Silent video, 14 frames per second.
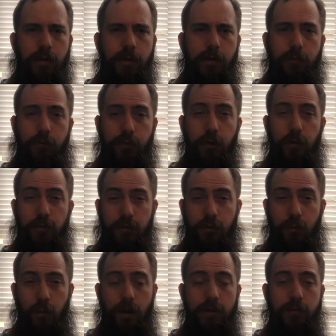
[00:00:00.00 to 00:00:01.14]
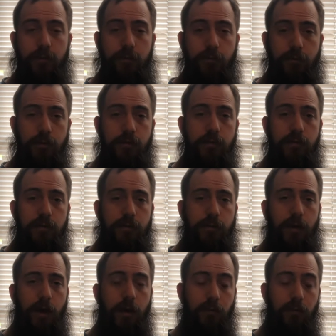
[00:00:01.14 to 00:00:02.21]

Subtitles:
infuse their wines with fruit. I